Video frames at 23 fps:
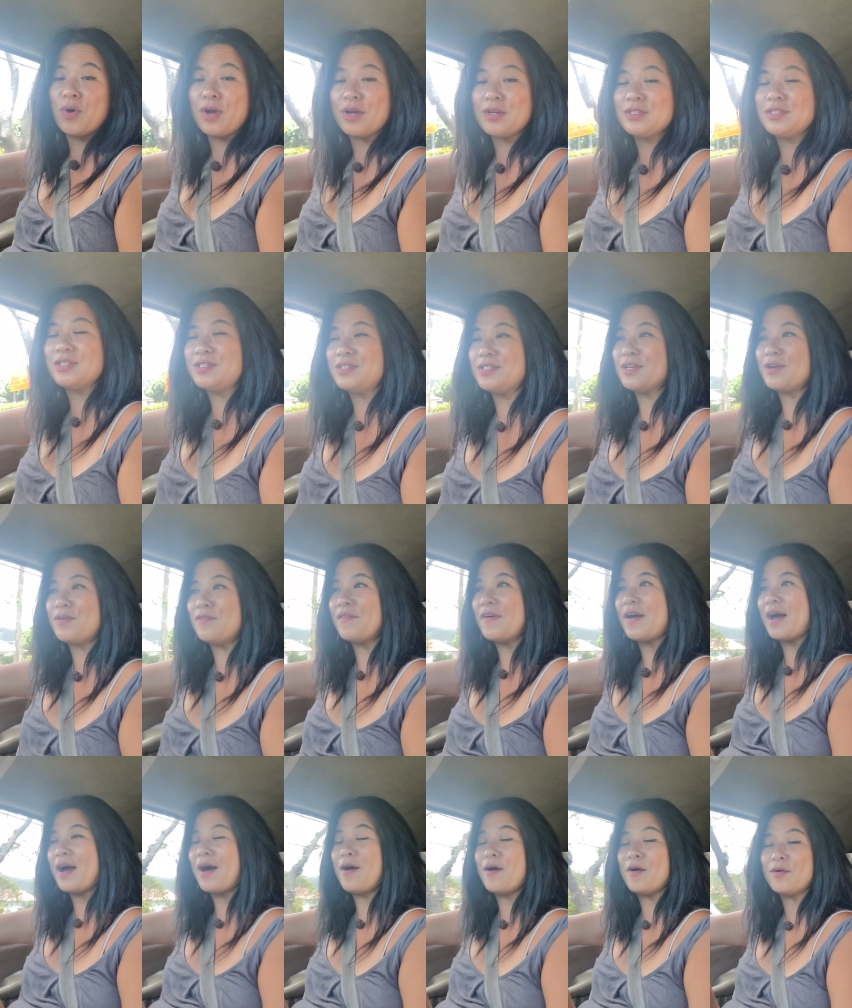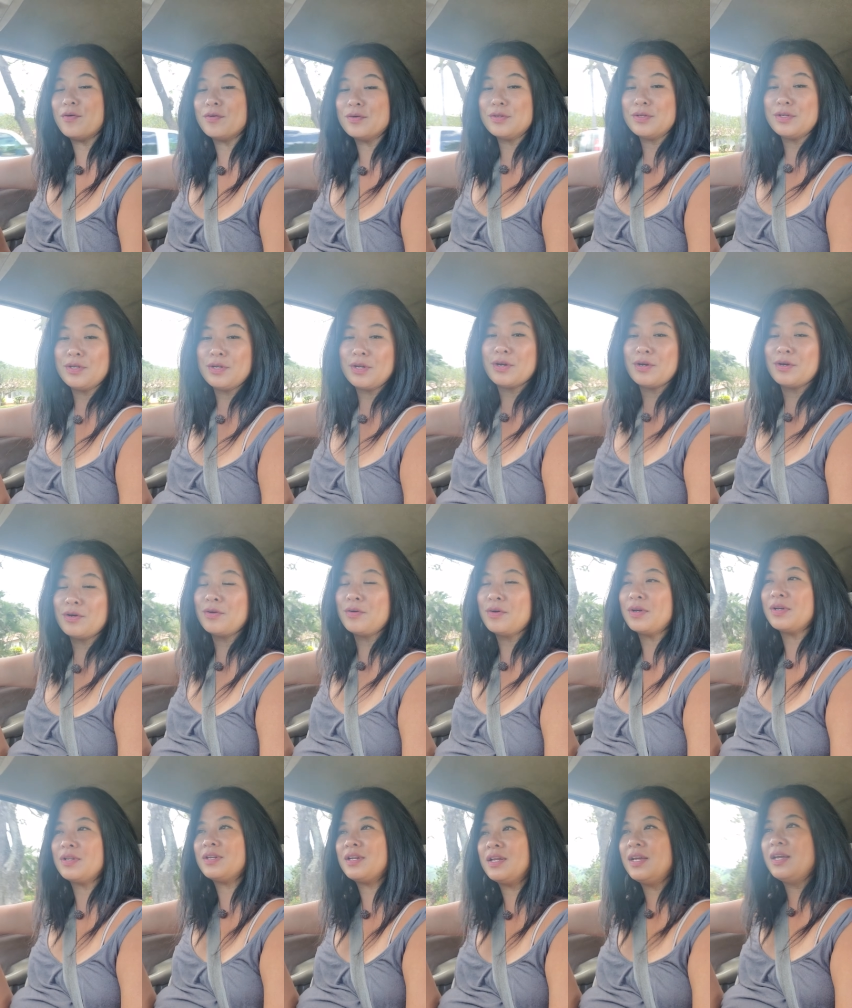works itself out, you know,
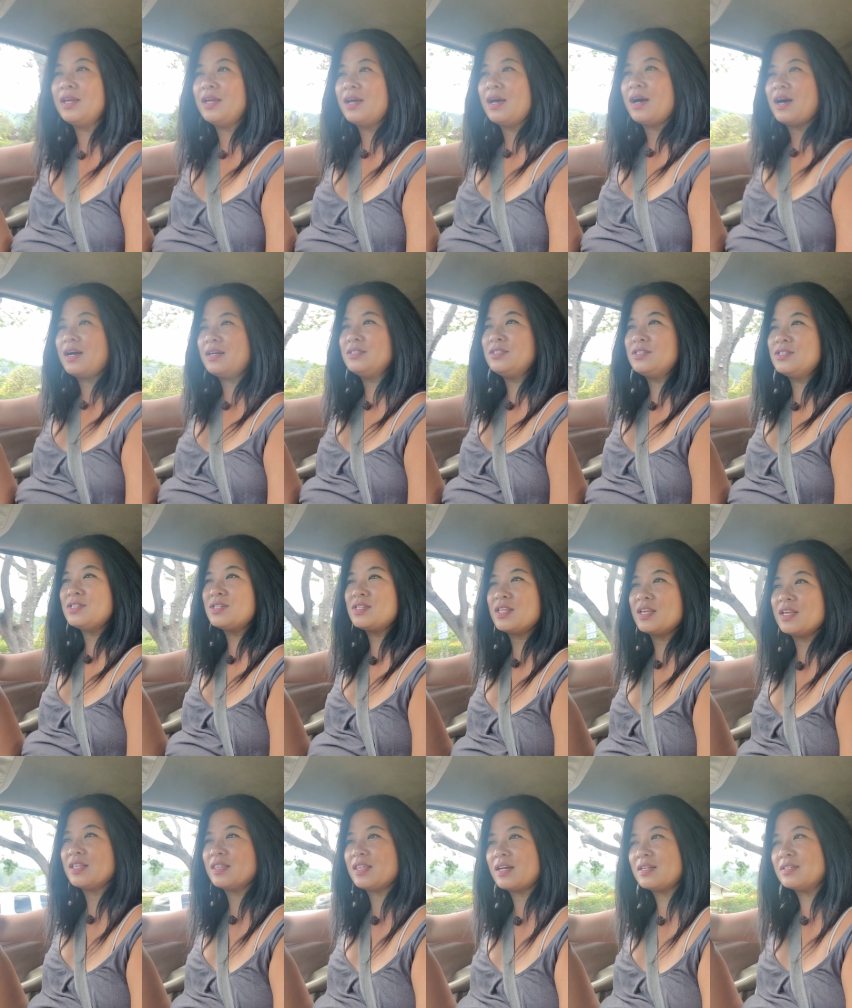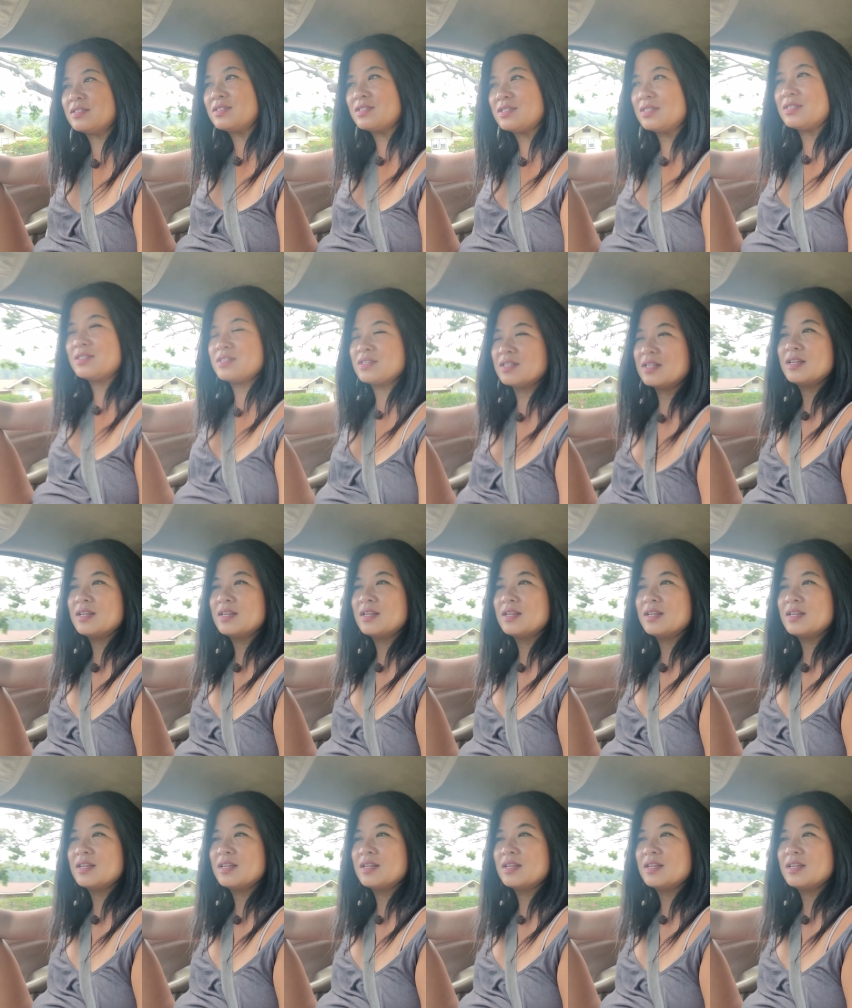and I just think that's